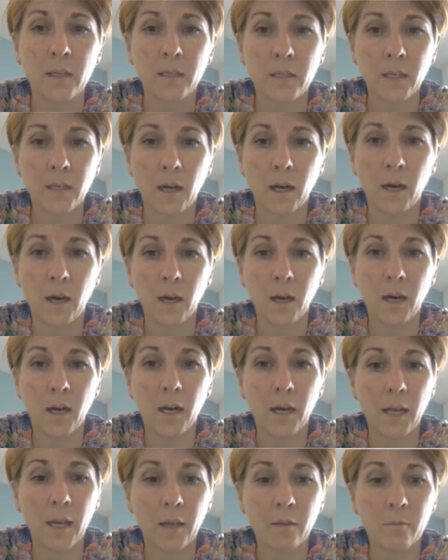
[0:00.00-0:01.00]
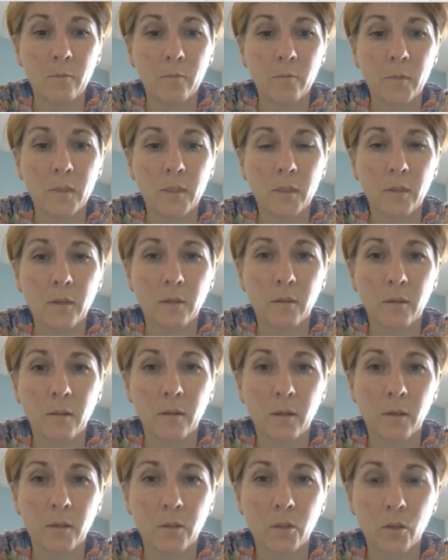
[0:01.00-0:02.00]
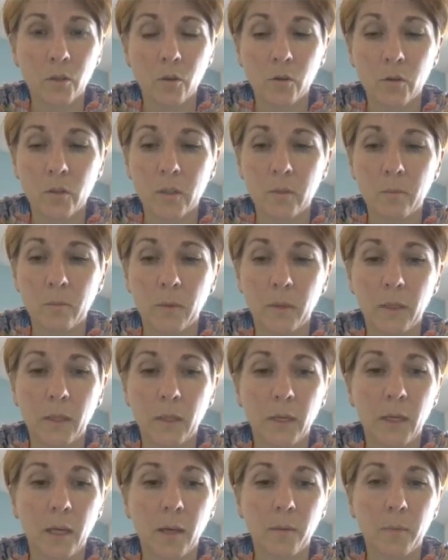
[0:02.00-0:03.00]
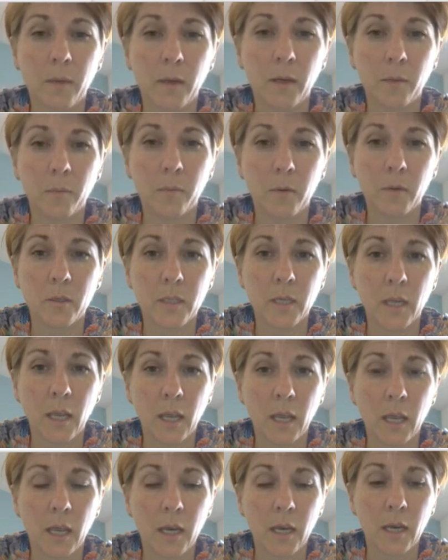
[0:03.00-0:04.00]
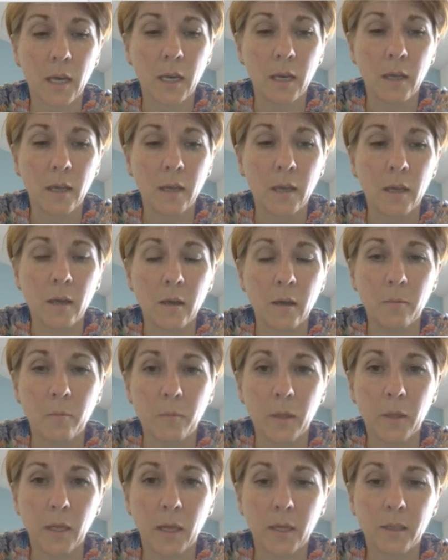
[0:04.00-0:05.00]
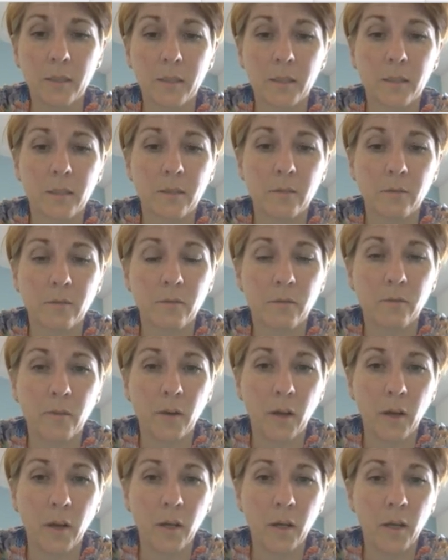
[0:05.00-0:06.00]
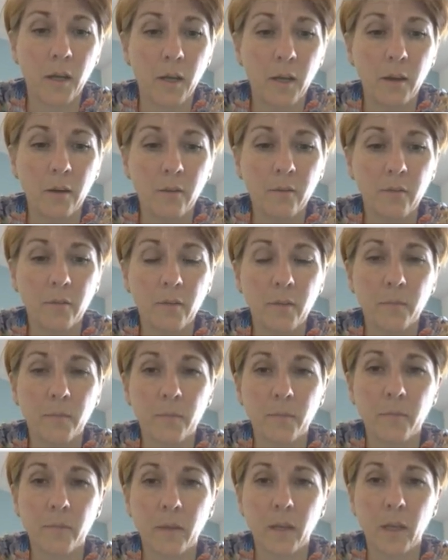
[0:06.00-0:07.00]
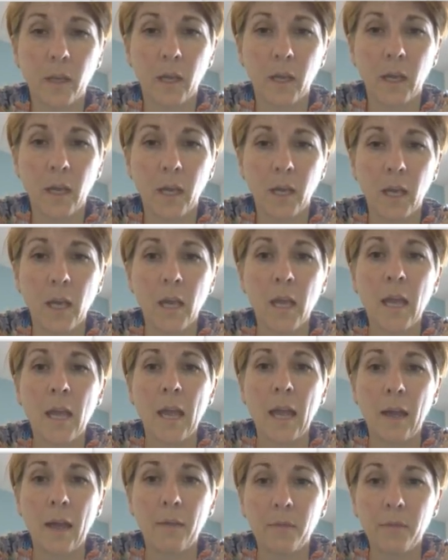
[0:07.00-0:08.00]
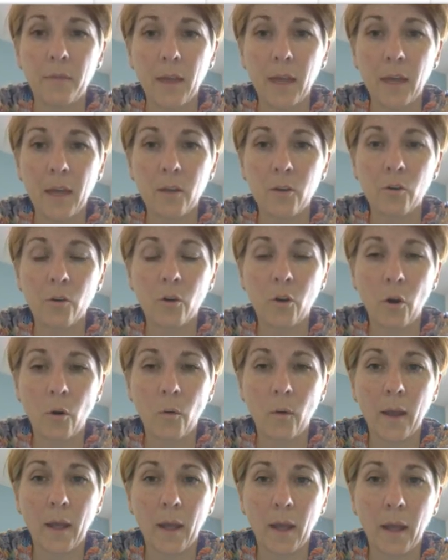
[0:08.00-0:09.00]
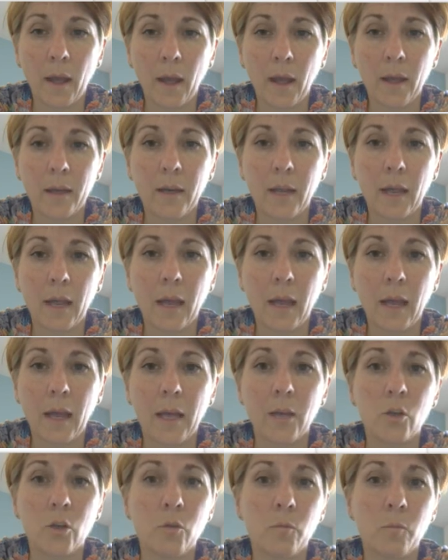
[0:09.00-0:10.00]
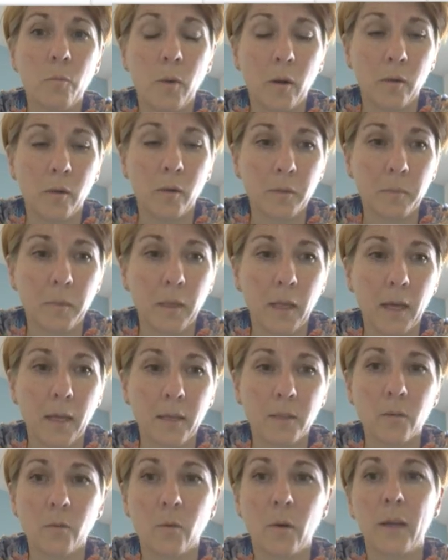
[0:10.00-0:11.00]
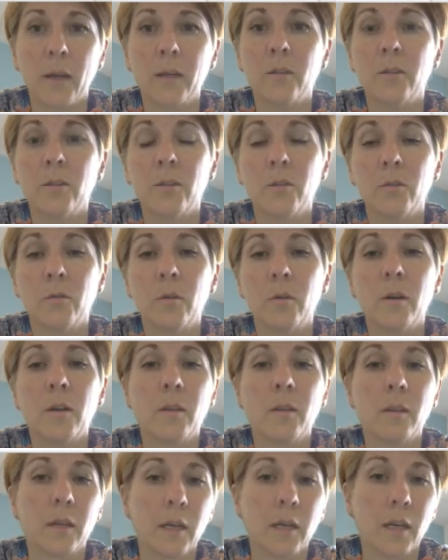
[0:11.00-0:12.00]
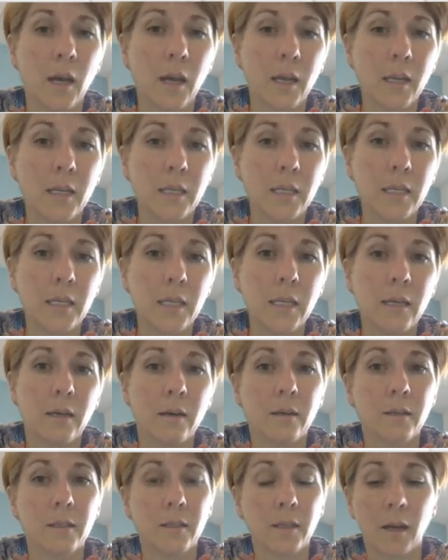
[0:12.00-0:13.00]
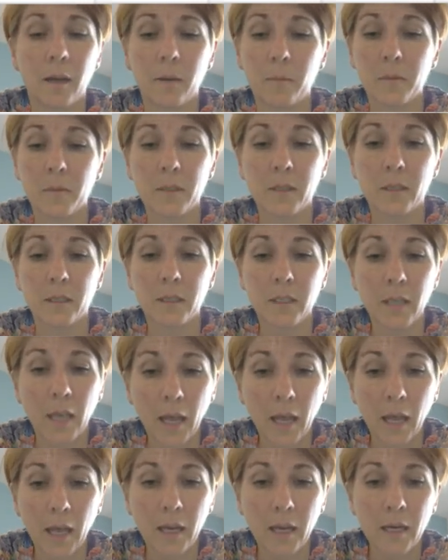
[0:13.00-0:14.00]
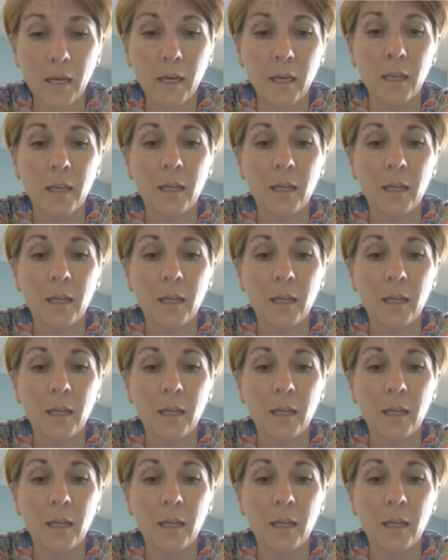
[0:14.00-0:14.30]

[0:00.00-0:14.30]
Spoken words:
times, so you're splitting up the number 10 plus 5. Okay, and then you go ahead and you multiply. So I do the 90 times the 10